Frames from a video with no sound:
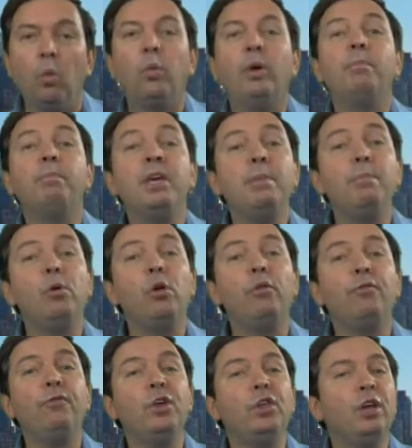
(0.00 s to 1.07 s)
When people
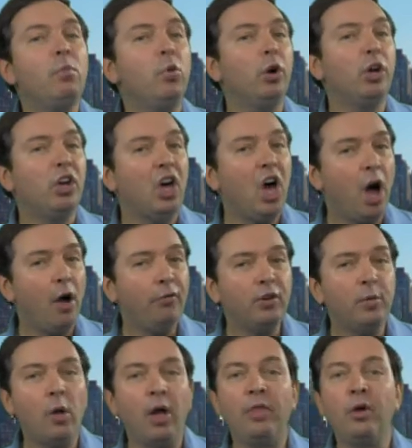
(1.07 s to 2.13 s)
are feeling more
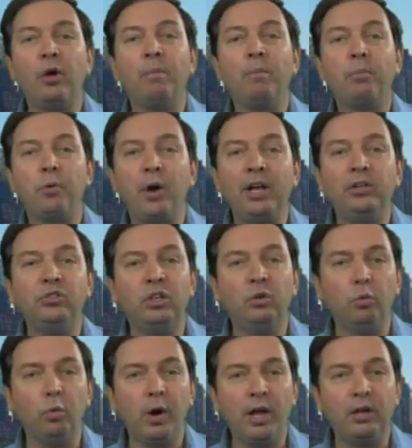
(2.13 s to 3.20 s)
comfortable and they're
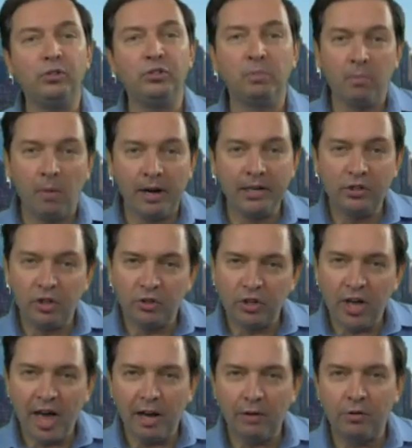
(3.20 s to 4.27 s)
embracing risk, money's
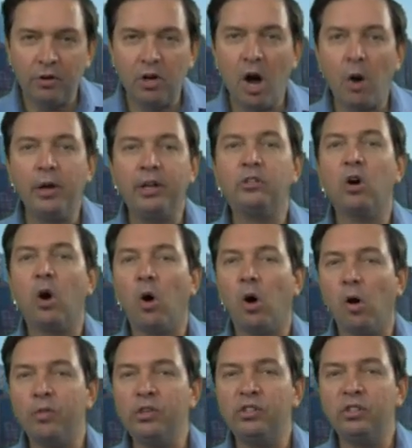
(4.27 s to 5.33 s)
just kind of going to
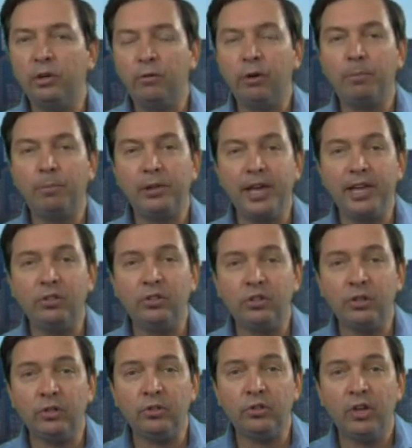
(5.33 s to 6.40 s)
all these different
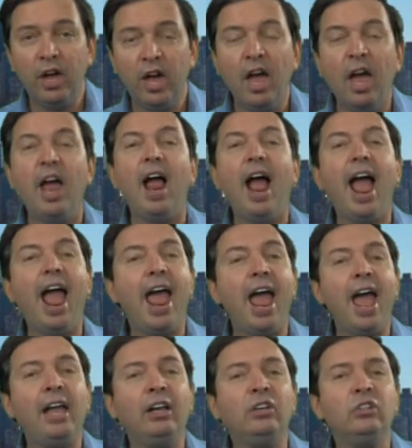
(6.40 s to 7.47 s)
places,
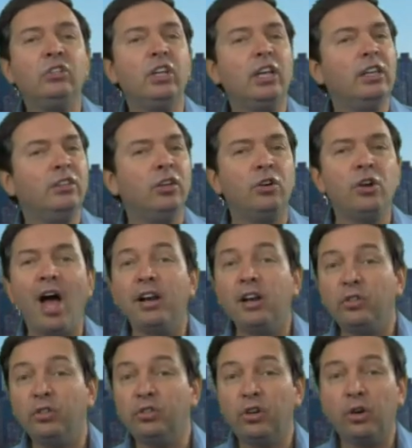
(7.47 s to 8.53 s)
and they're not
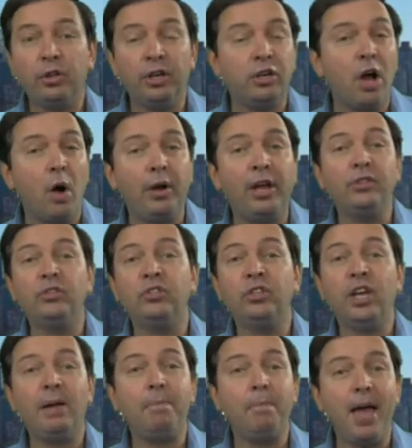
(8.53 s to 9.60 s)
necessarily going at the
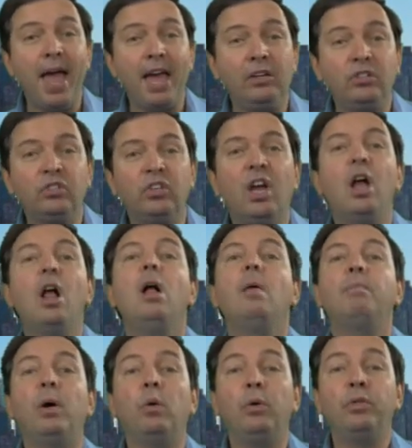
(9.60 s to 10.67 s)
same pace.
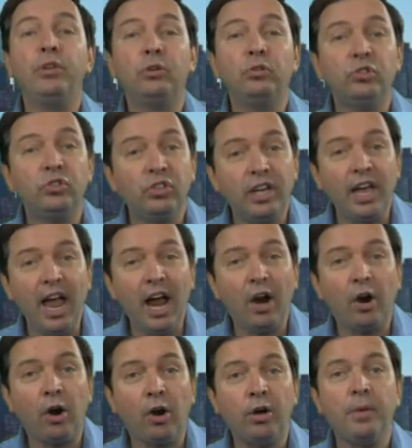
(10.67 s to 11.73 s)
But when they're
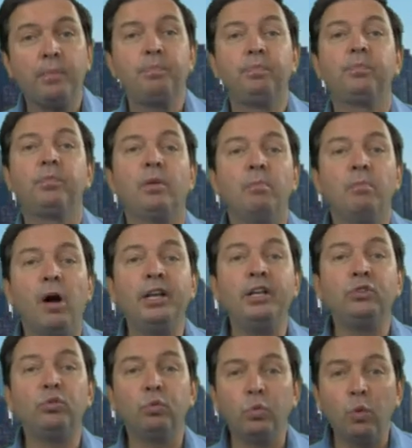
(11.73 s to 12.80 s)
scared,
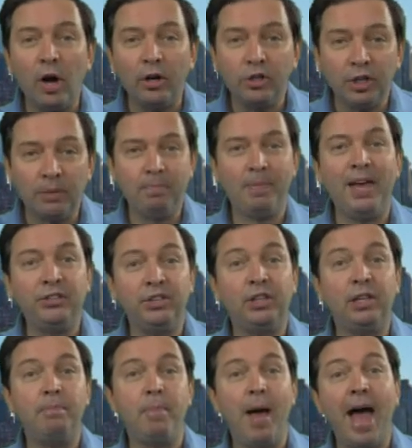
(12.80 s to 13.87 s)
money is rushing
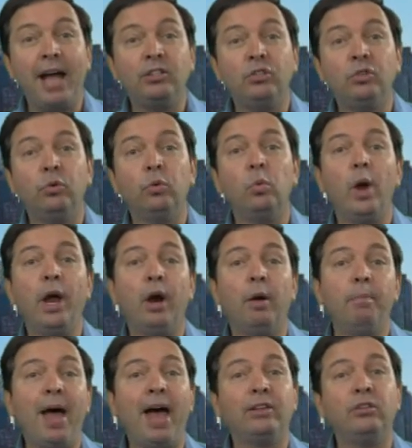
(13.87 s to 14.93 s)
basically back to
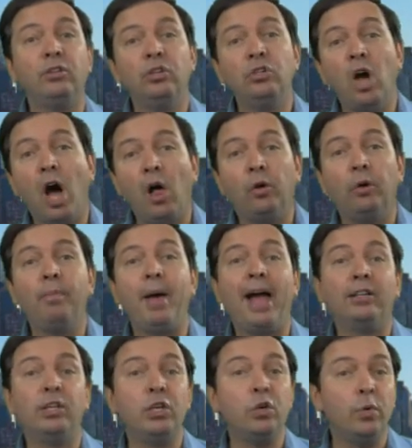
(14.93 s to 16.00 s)
where? Back to the dollar,
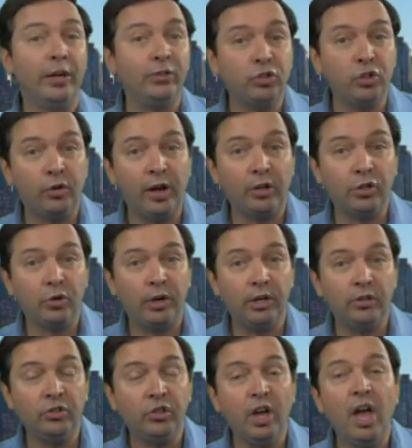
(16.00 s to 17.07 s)
back to US
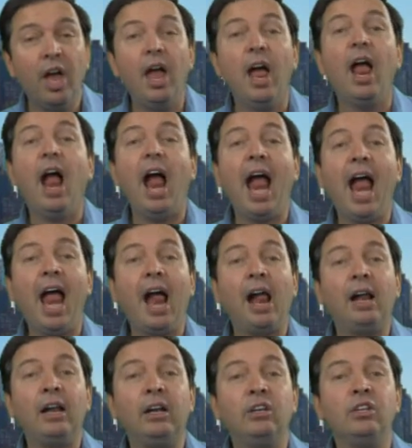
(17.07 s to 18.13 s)
Treasuries.
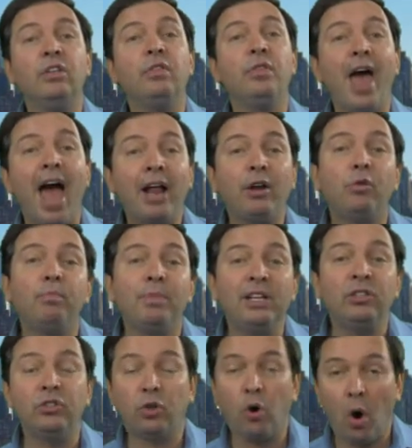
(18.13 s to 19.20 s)
And that
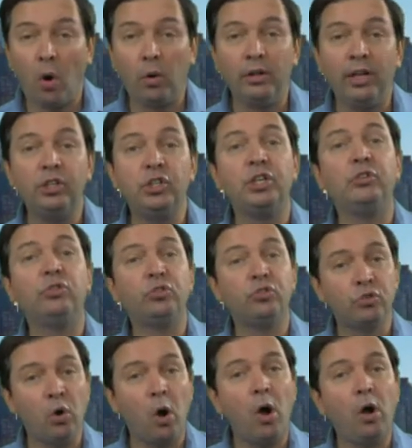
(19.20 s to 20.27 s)
means the correlation is
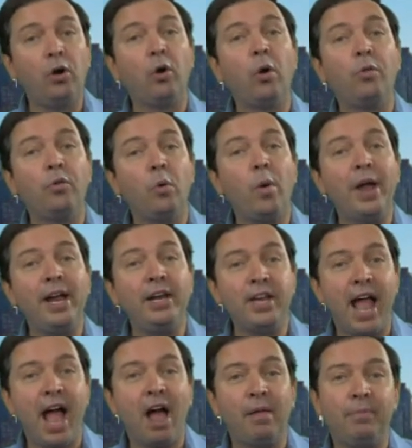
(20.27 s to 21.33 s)
stronger on the way
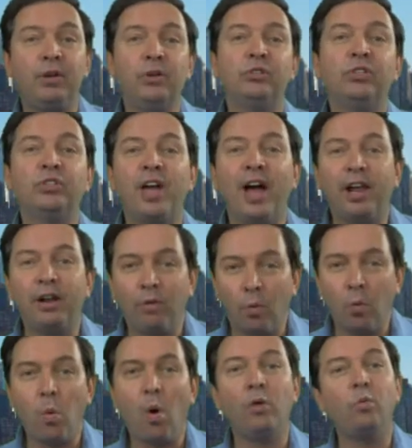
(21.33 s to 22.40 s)
down because it's kind of a
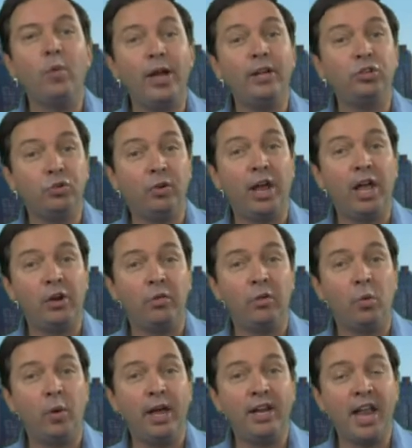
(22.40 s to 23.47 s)
one-way trade on
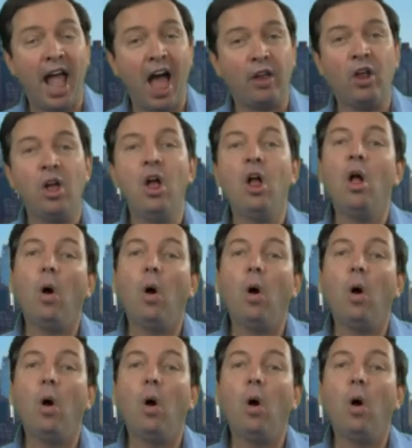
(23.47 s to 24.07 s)
the way down.